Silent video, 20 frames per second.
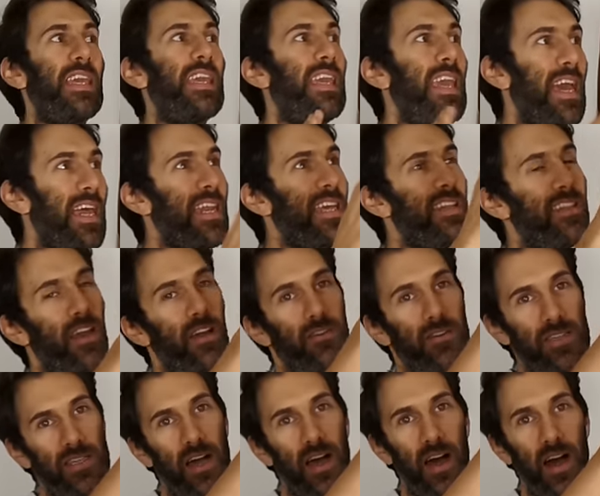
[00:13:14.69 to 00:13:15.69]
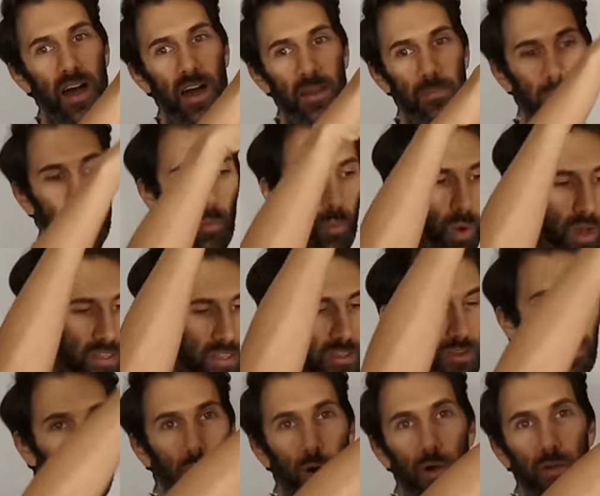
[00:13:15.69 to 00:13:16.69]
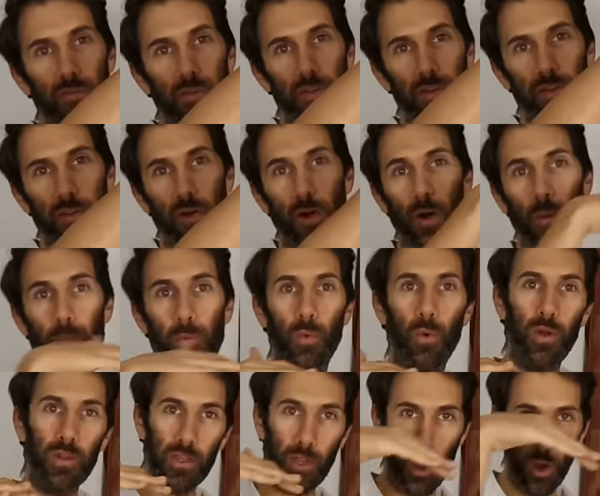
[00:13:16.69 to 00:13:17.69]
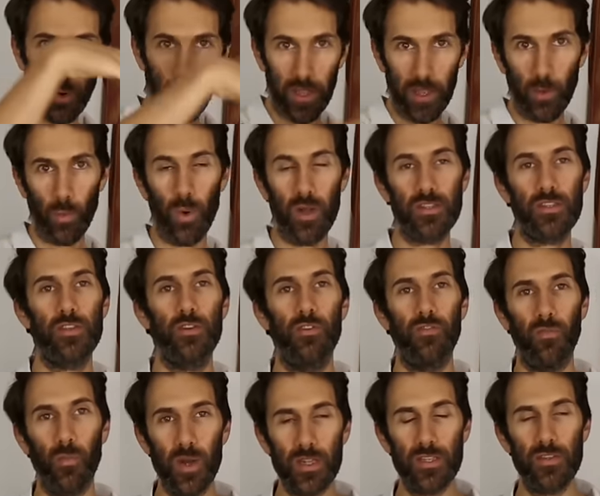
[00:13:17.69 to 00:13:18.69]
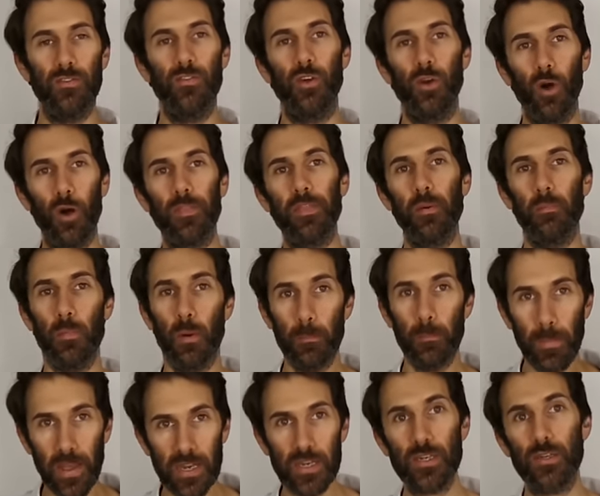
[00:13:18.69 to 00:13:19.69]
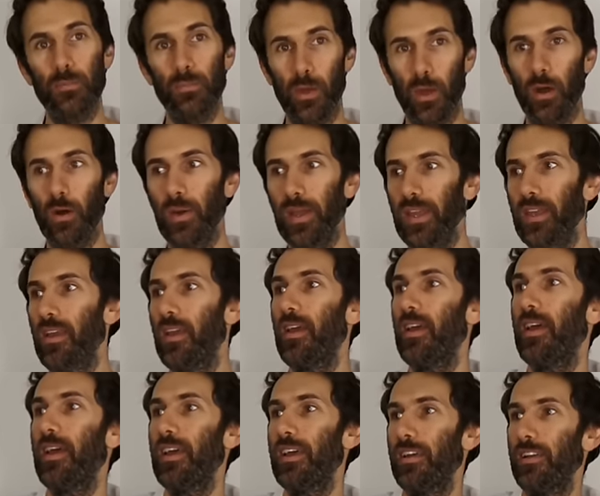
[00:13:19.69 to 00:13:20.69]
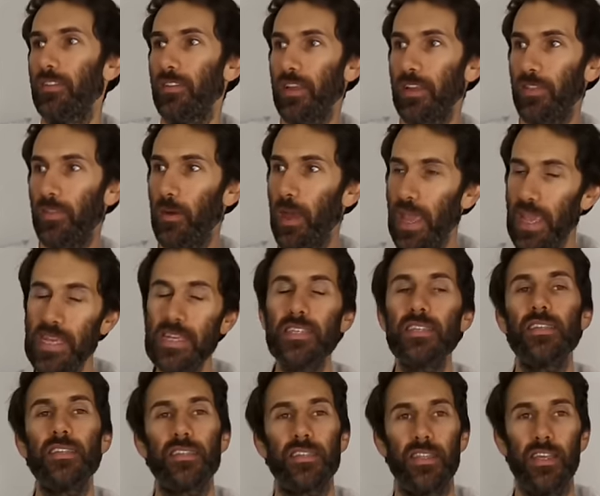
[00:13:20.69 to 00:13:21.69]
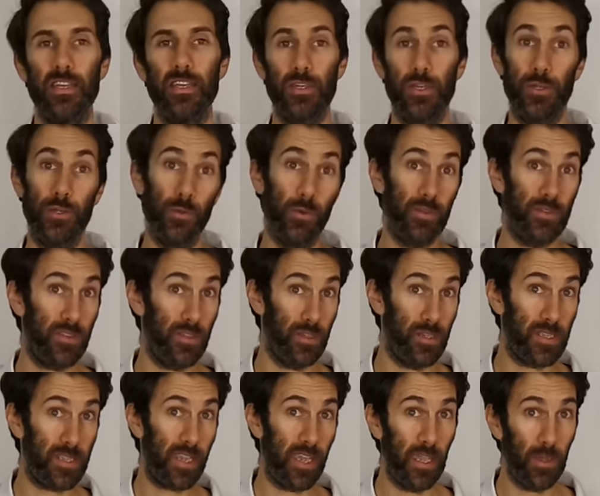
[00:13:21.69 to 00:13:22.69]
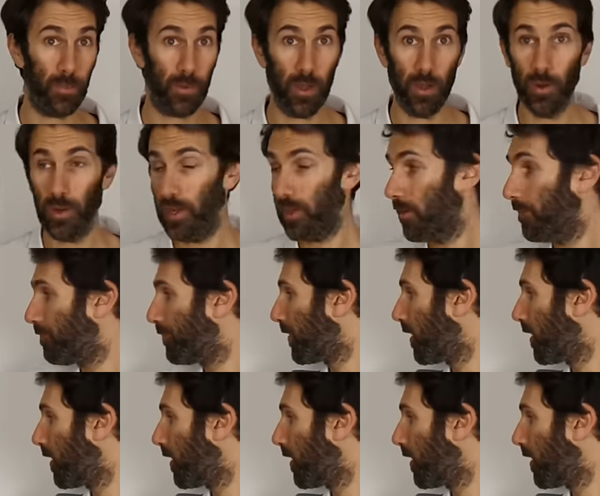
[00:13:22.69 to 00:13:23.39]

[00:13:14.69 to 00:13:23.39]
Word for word: Getting there is hard, but once you're over the top and going, once you've once you've got the momentum going, the easiest thing to do is to just keep going.